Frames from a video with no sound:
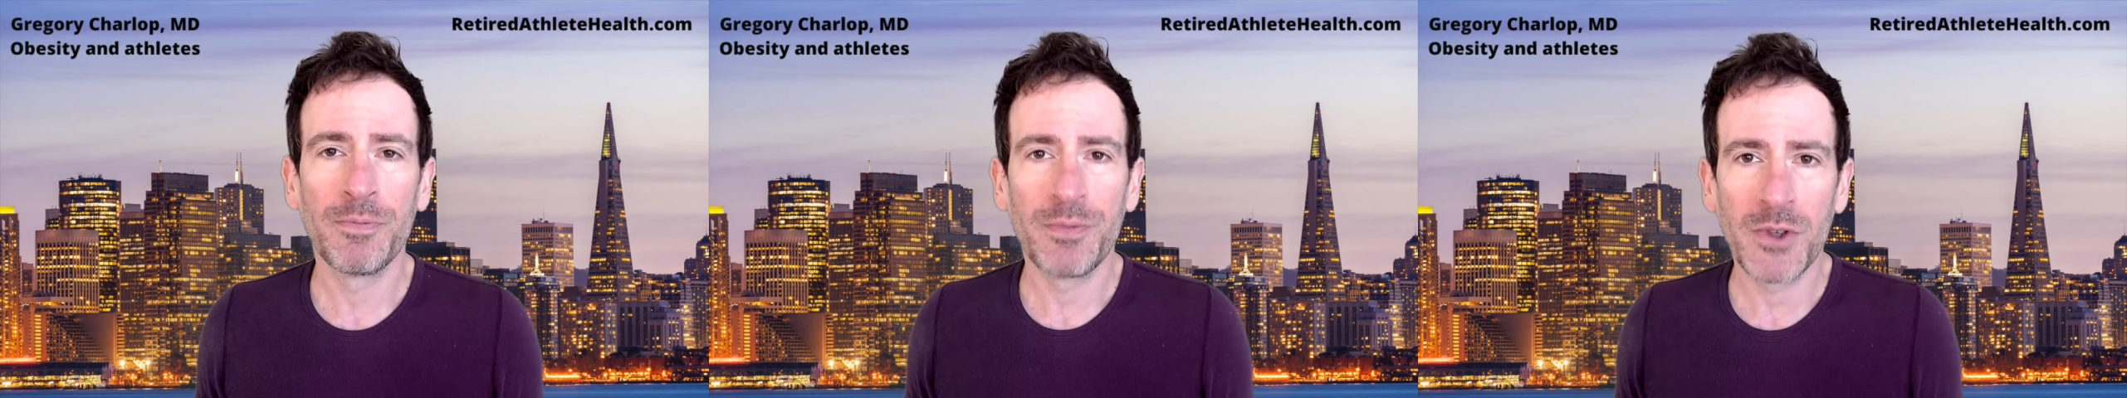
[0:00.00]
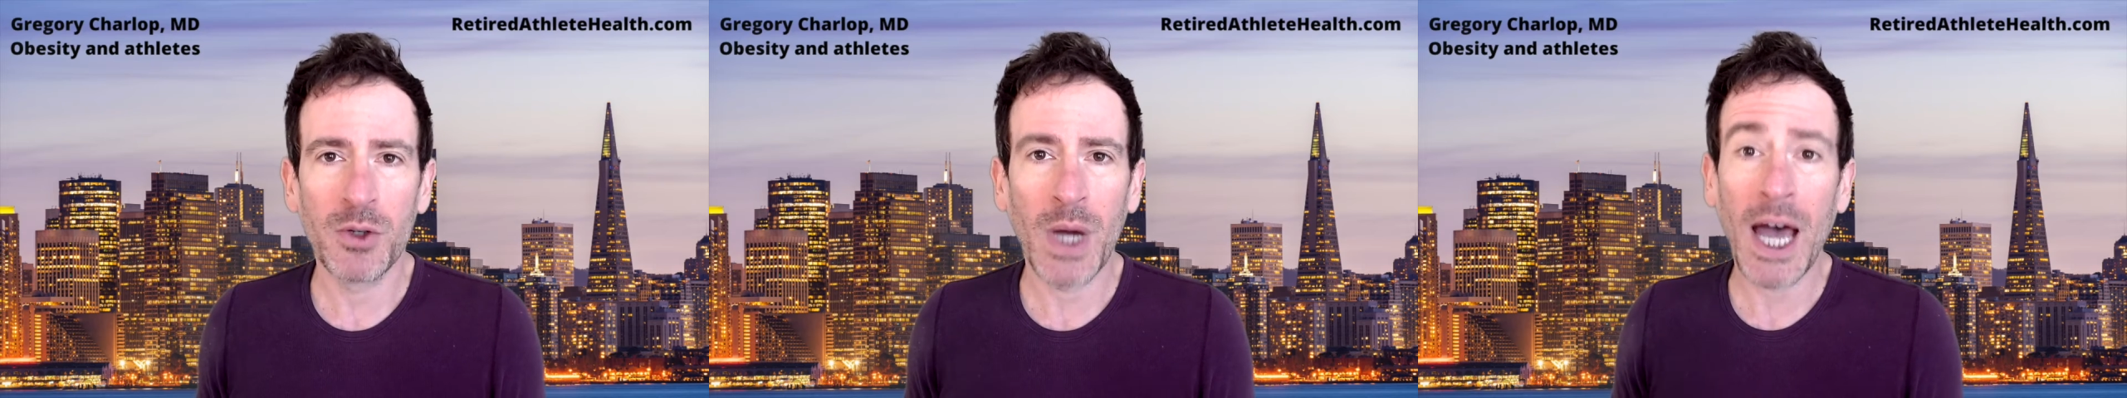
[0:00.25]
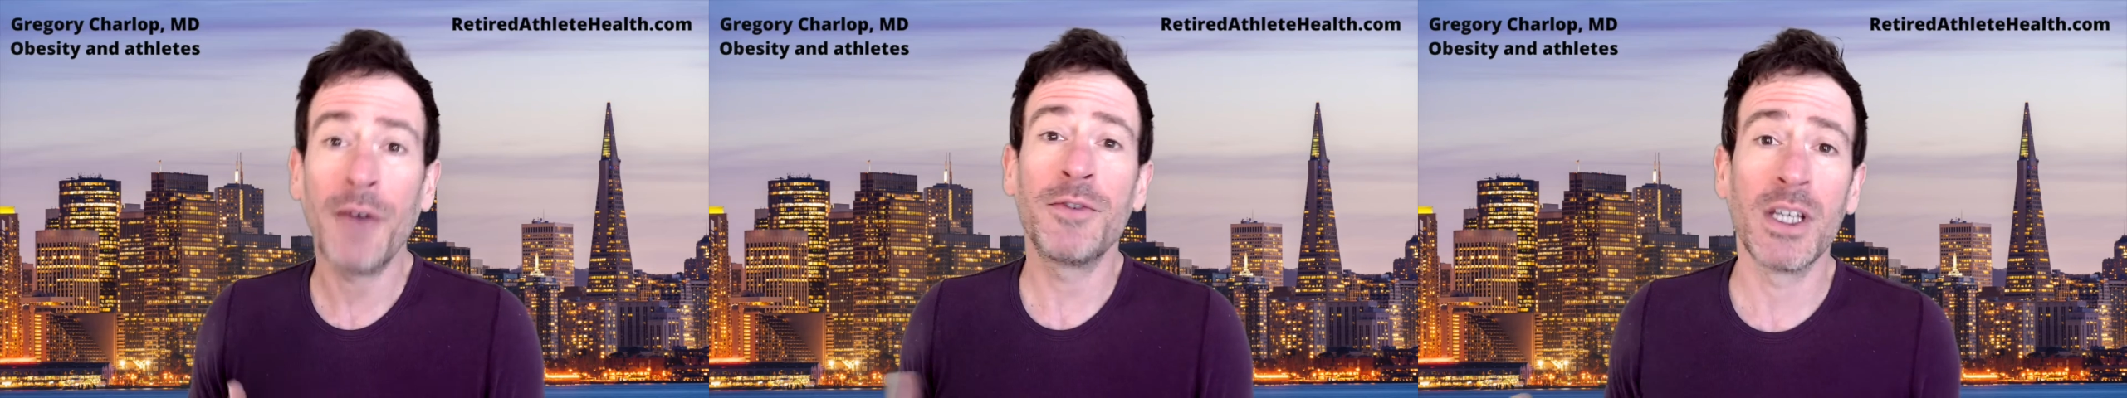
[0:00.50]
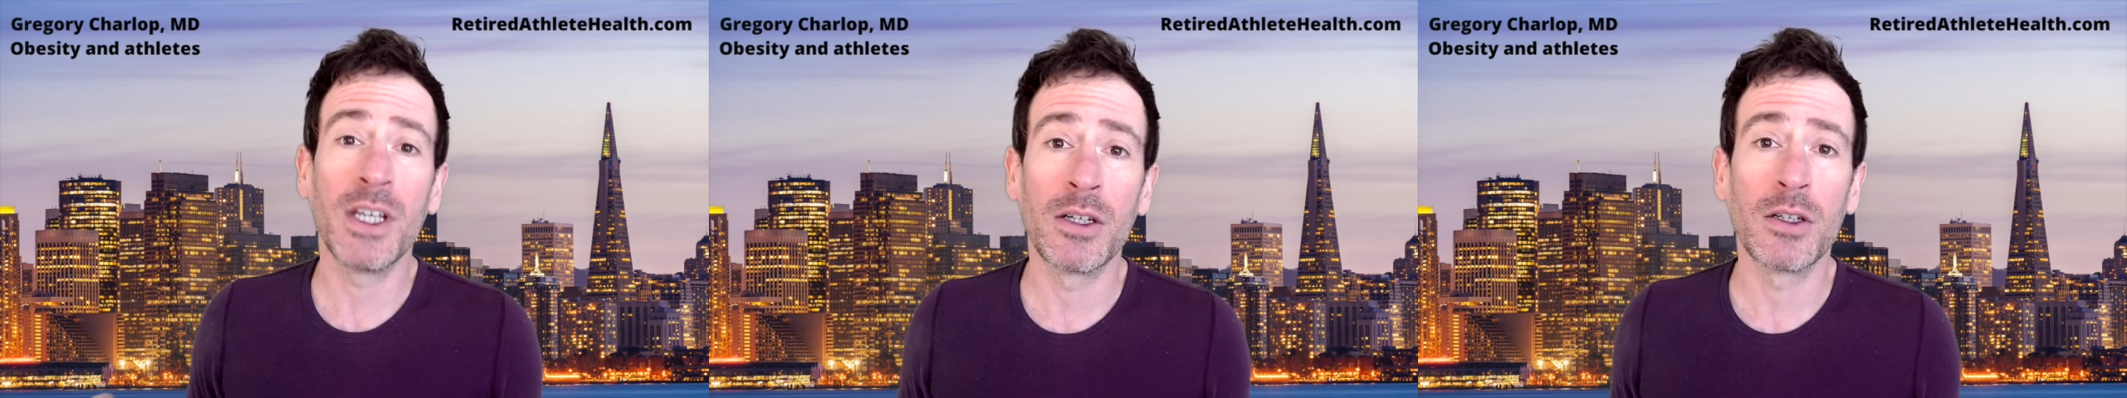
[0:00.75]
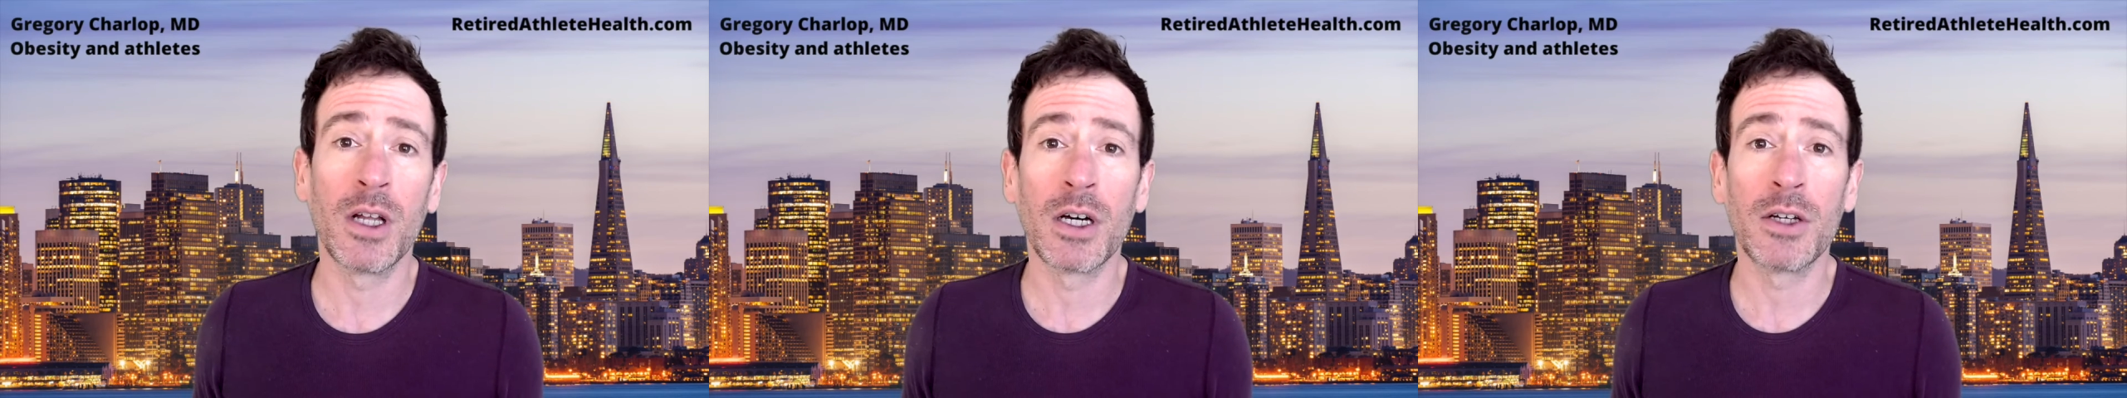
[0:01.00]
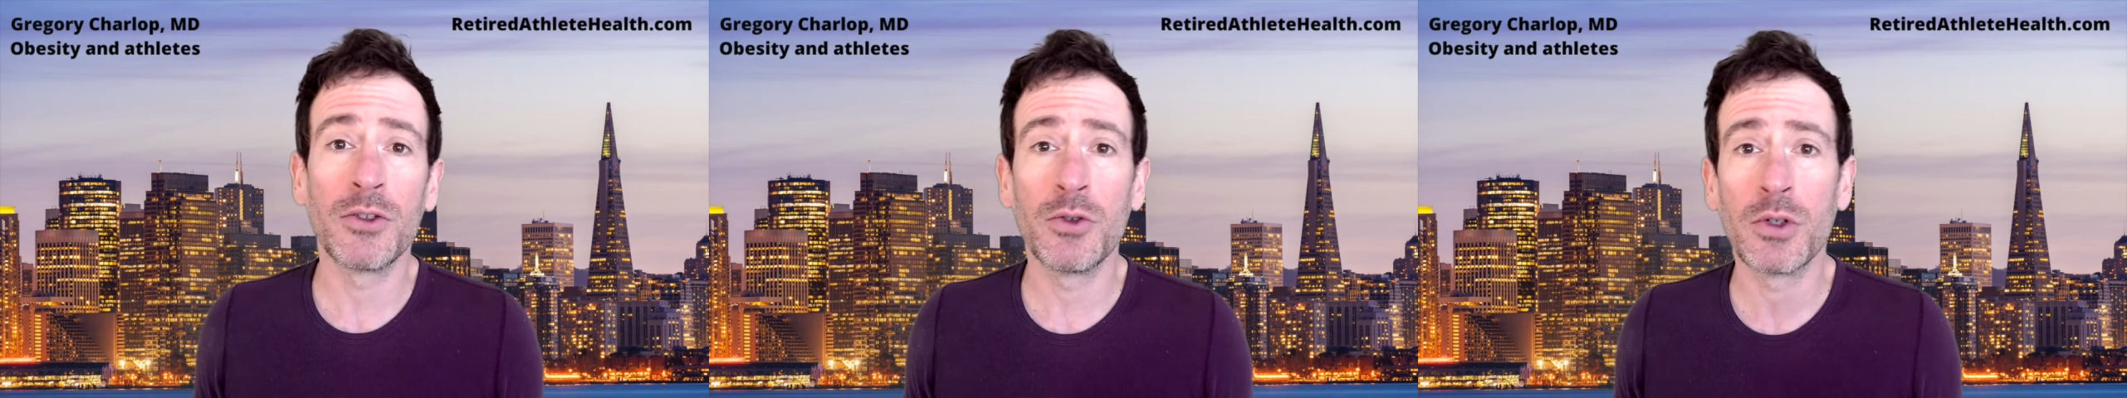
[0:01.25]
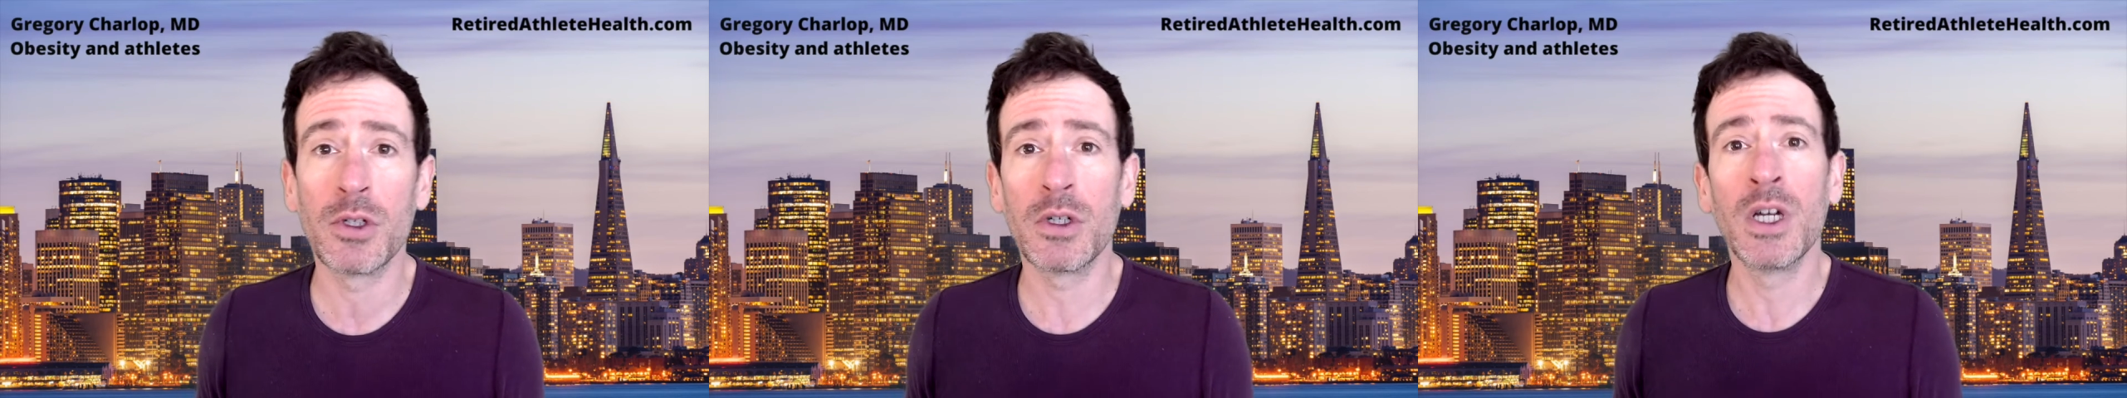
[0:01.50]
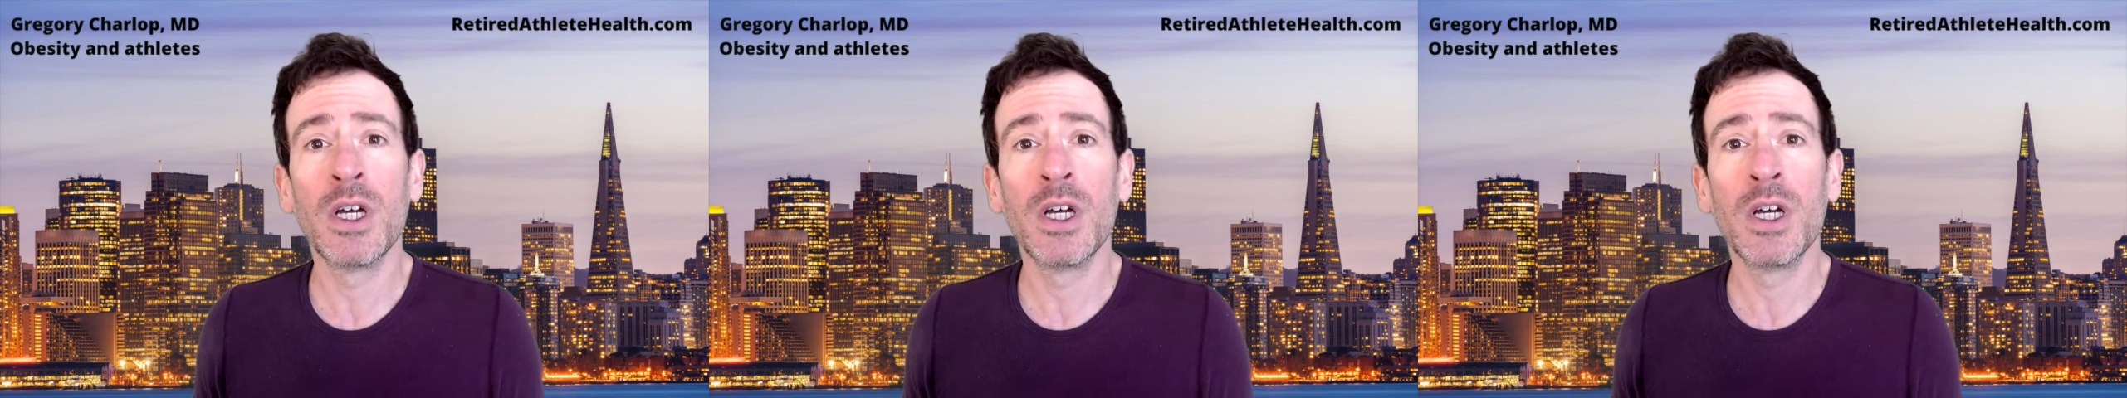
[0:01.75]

you have to eat a lot. You're